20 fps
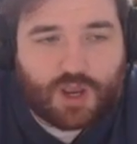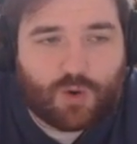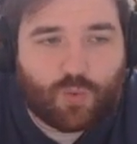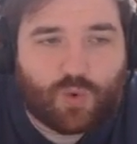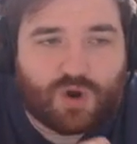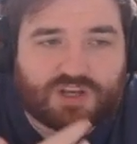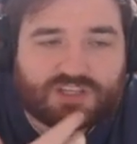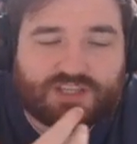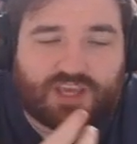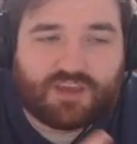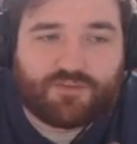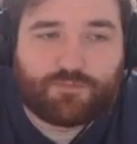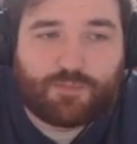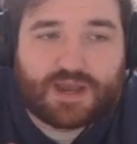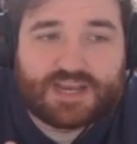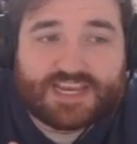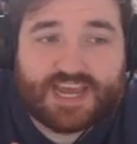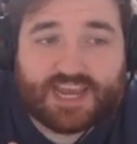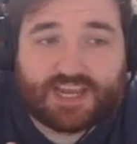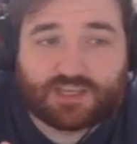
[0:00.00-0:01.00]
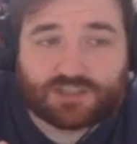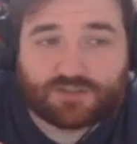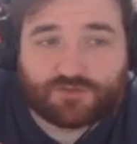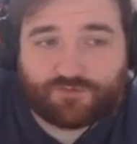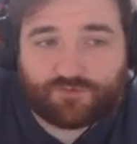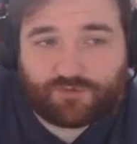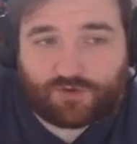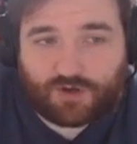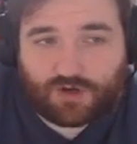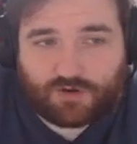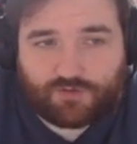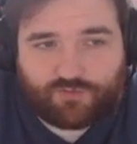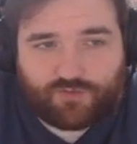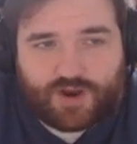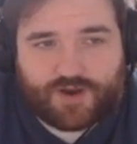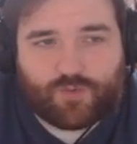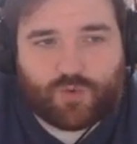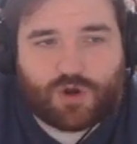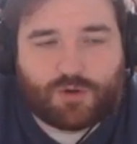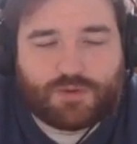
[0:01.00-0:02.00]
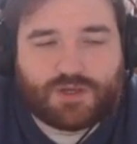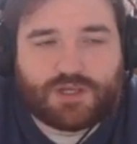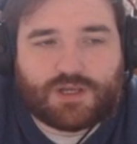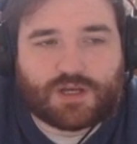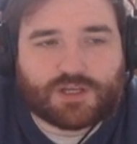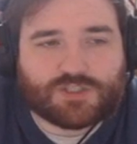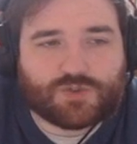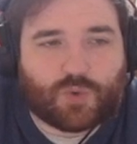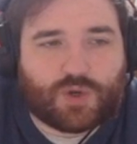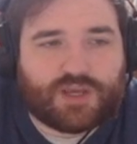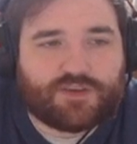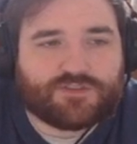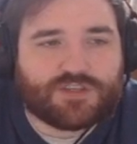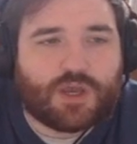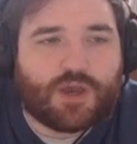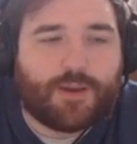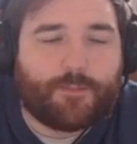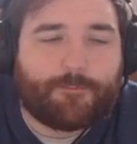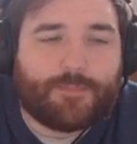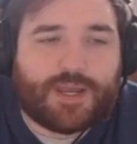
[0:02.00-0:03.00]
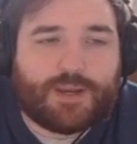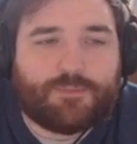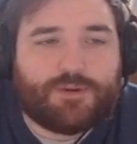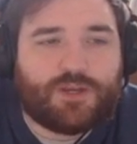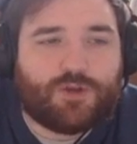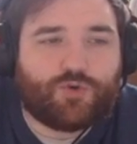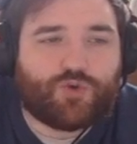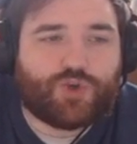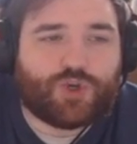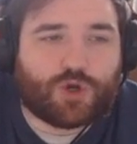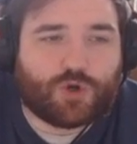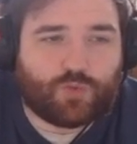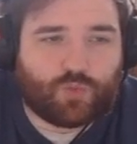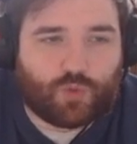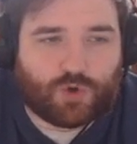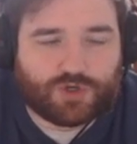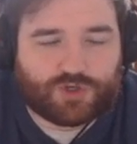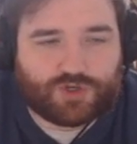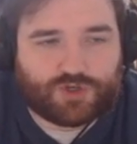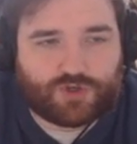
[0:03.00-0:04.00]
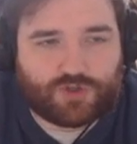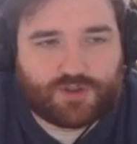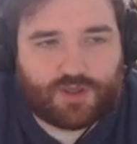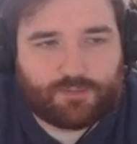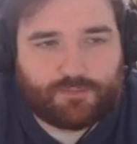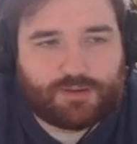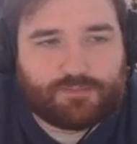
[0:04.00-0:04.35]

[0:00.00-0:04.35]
Whereas if my deck is full of red Whelming Gustwaves, maybe you don't want to do that.